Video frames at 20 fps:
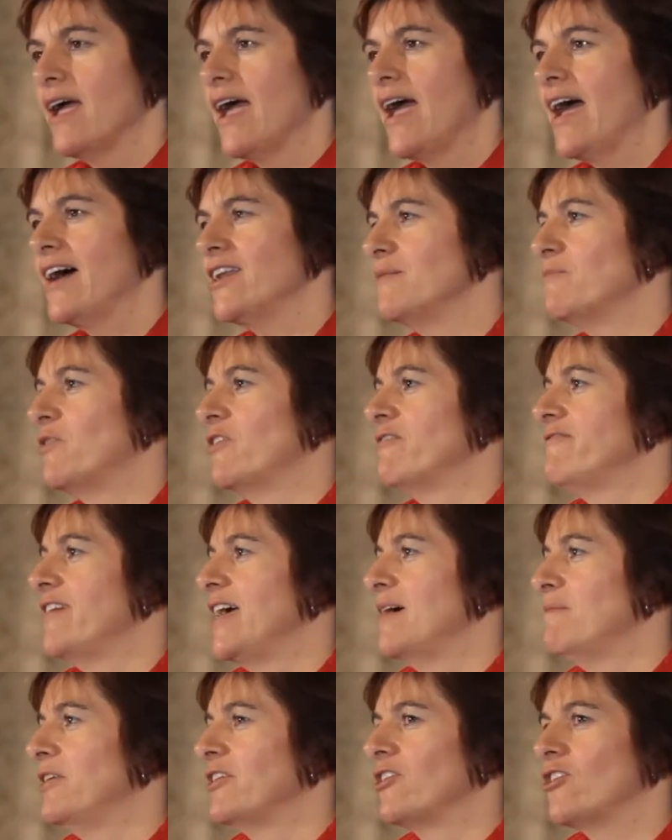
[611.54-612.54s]
How did my
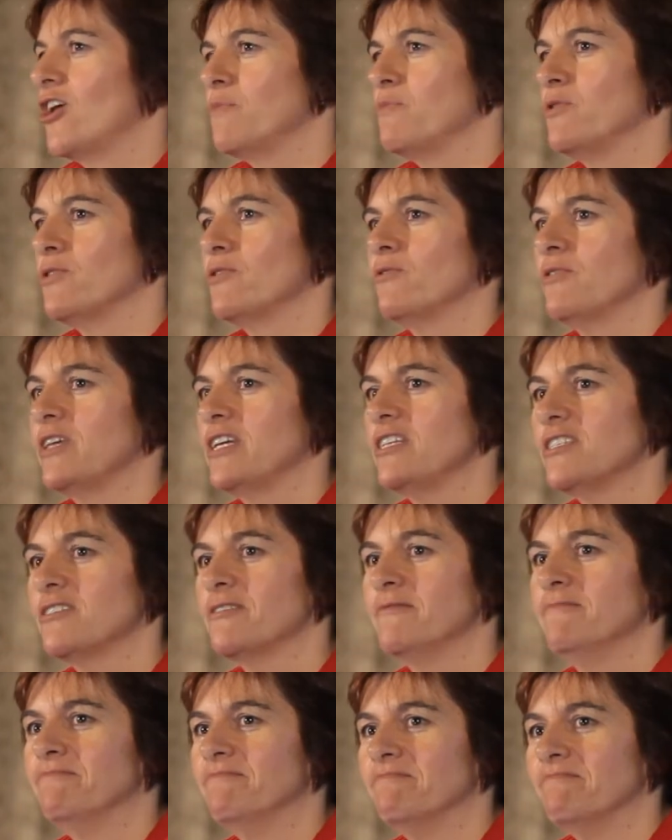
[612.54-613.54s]
family cope with all
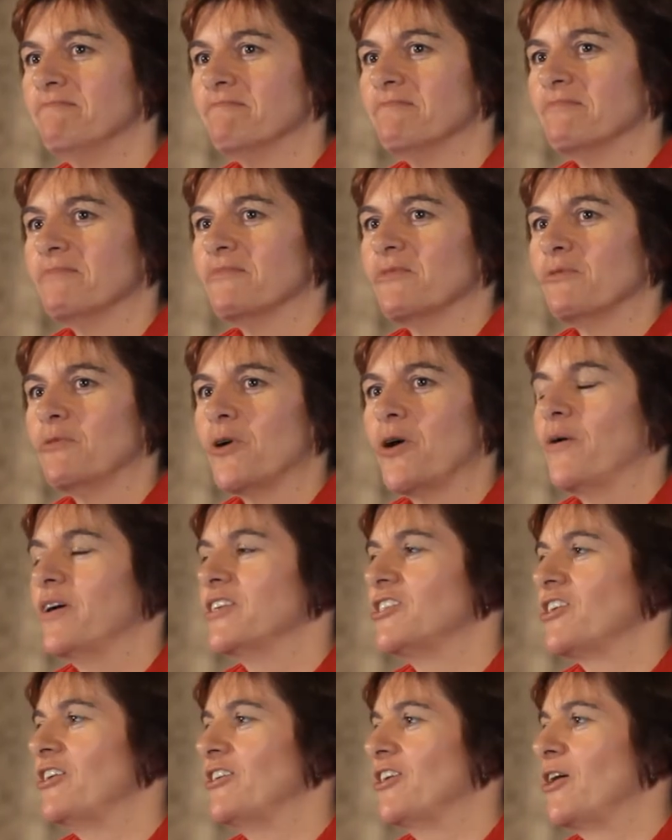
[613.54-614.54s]
this? Well,
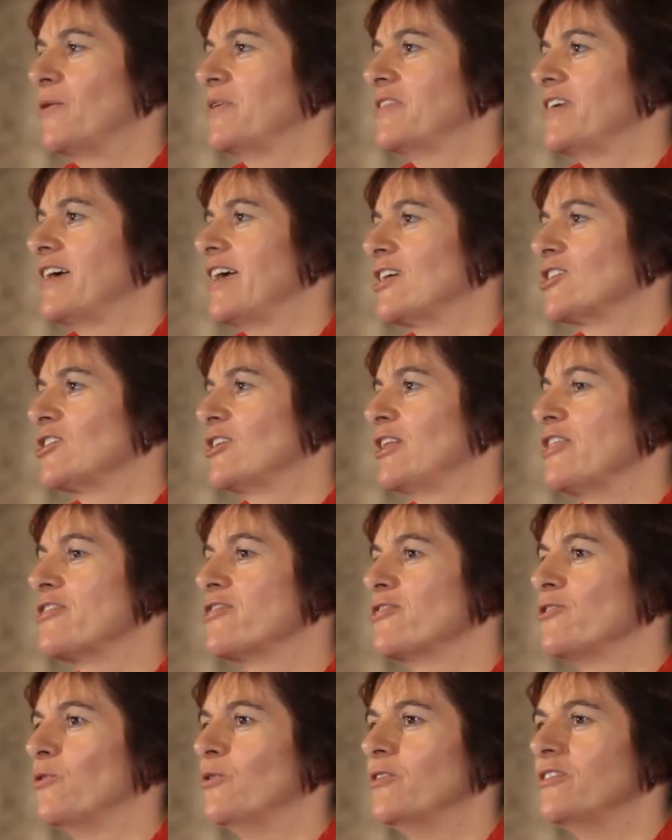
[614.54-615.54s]
I don't know what they actually
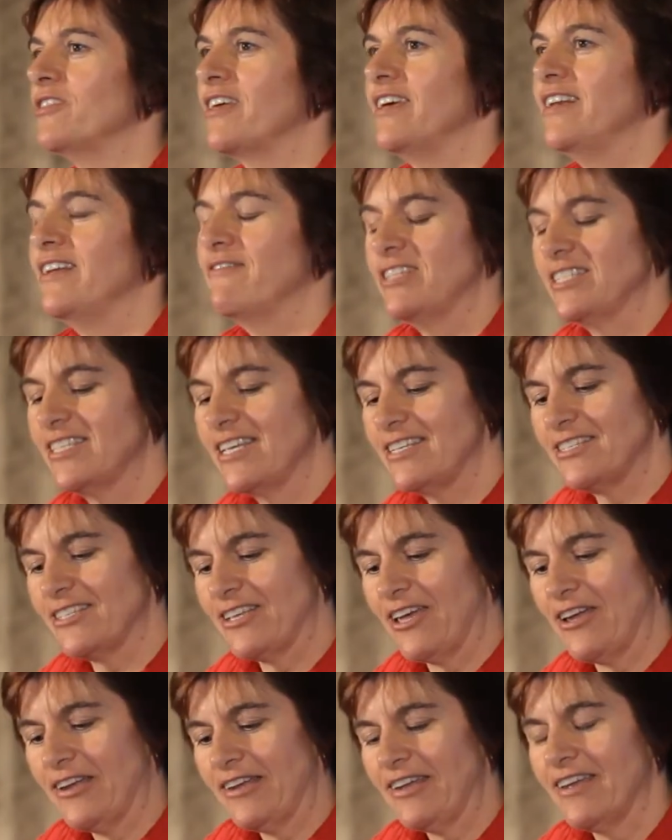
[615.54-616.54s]
thought. They never said
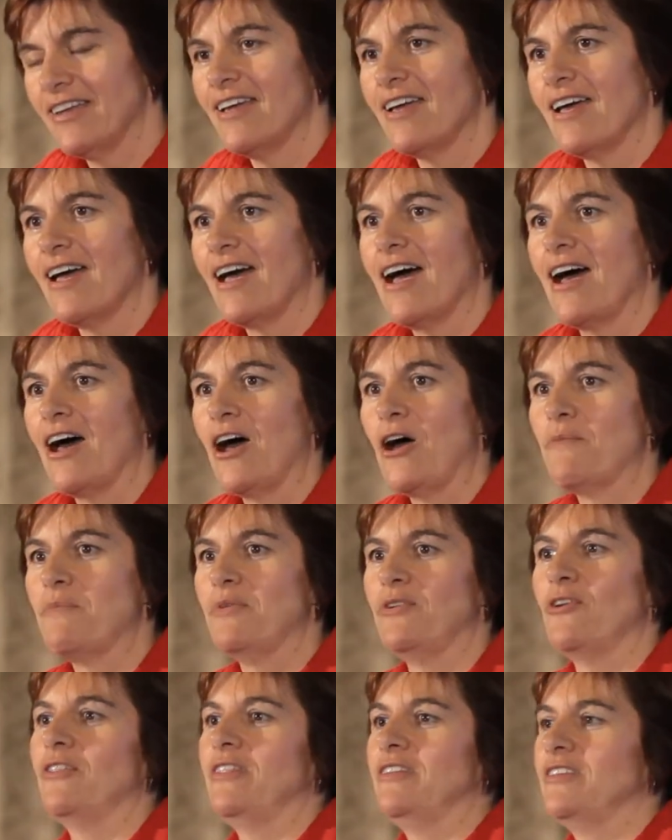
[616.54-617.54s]
so.
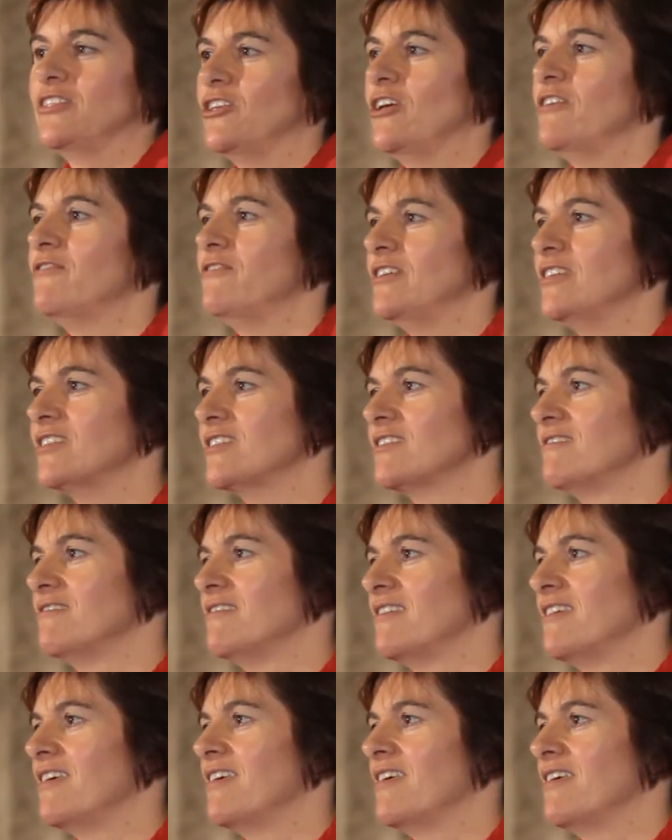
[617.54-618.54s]
But on the surface,
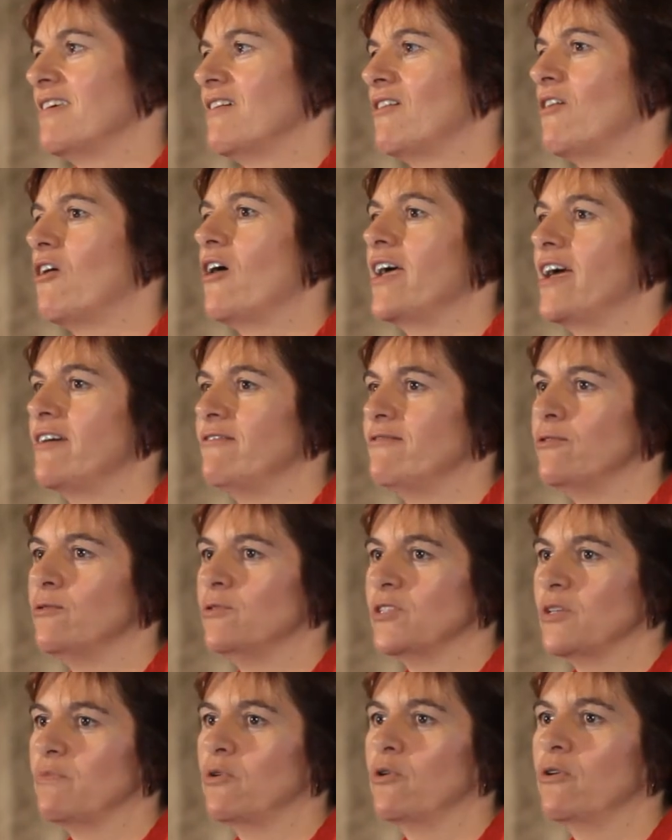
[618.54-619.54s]
I had
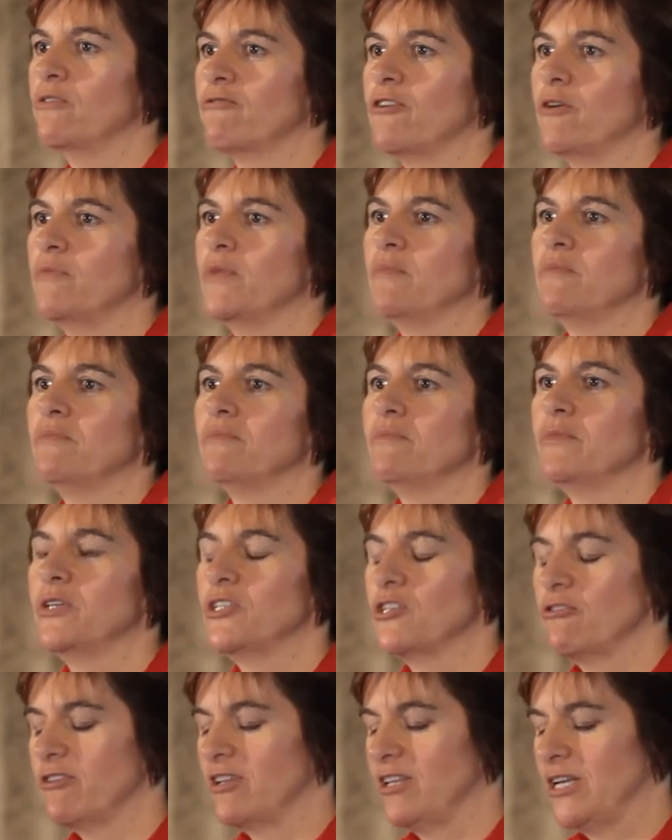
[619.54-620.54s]
full support from them,
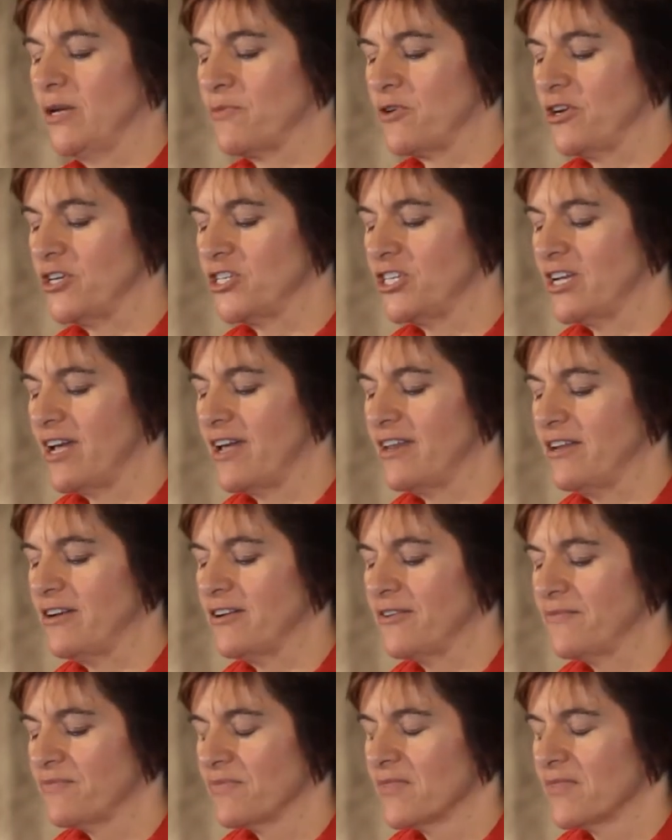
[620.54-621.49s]
which I really appreciated.